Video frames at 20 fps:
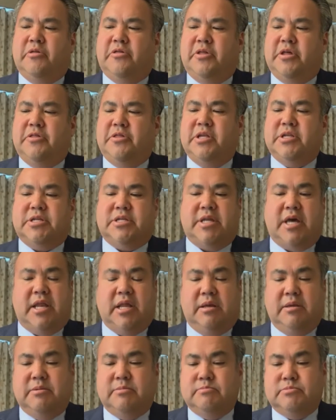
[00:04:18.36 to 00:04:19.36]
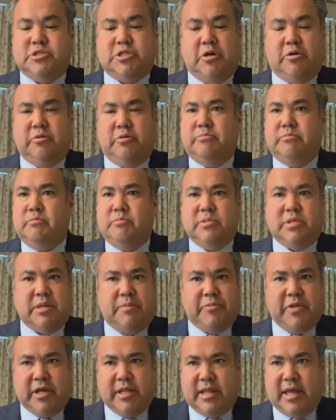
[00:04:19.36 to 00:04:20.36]
This study showed
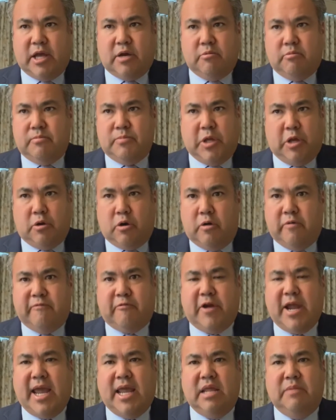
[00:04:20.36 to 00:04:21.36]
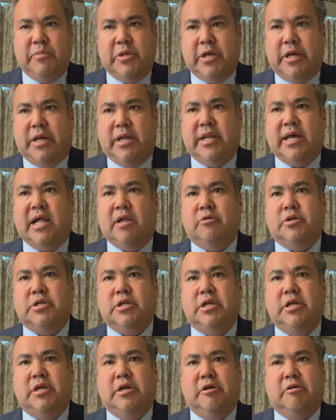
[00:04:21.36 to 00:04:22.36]
something like over $80 million a
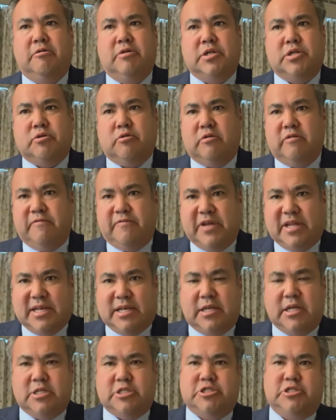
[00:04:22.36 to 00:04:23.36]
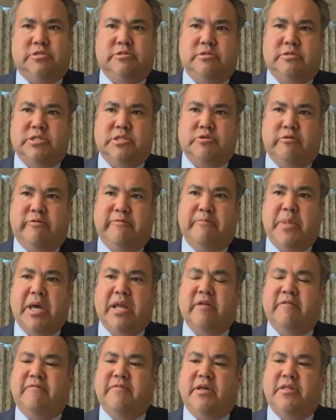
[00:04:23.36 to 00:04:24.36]
year in sort of additional sort of
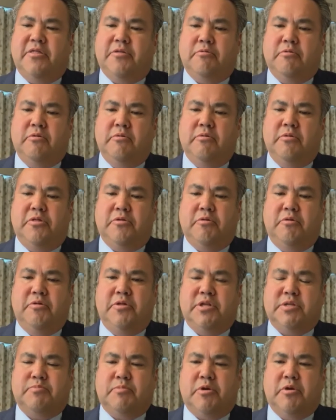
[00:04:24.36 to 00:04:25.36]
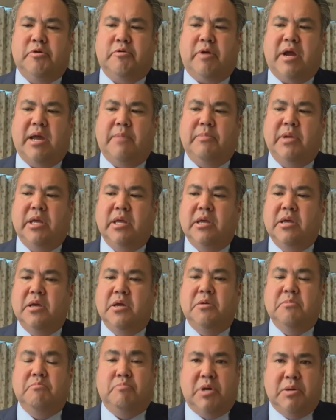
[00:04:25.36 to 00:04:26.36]
benefit through this program.
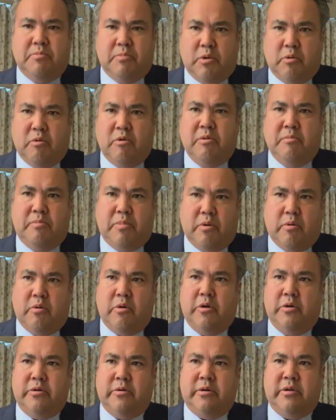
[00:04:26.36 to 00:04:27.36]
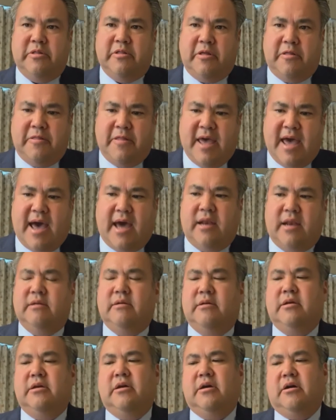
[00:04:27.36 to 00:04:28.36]
But more important than that
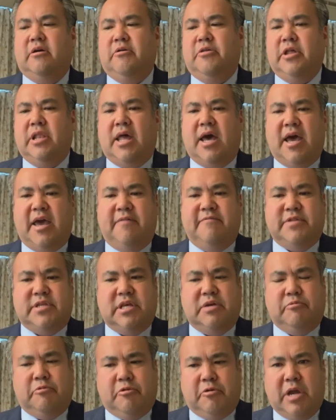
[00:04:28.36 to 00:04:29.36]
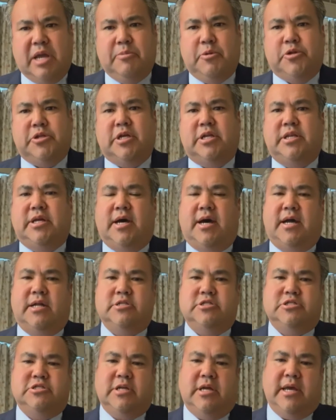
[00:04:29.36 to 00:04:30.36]
are the lives that we're able to
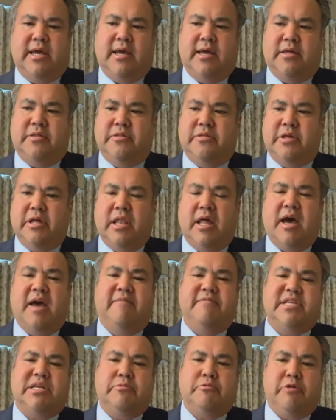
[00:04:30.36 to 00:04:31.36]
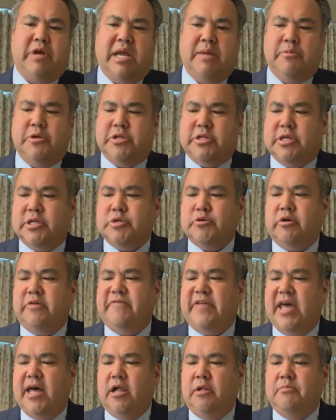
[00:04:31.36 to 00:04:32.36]
touch and the lives that we're able to sort of
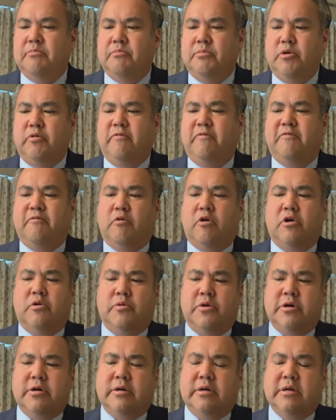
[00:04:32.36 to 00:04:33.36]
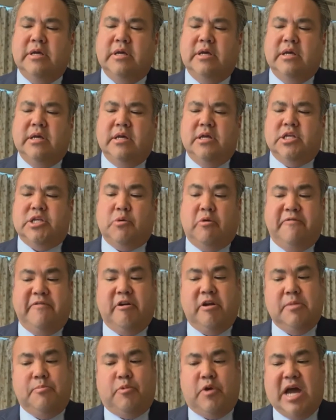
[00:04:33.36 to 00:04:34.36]
help move forward. So we're
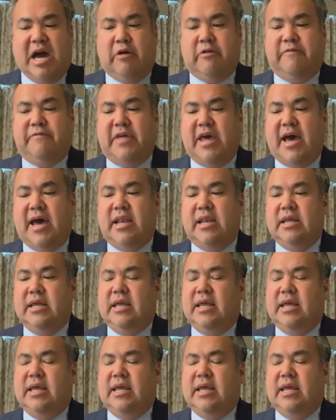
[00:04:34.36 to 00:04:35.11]
very proud of that.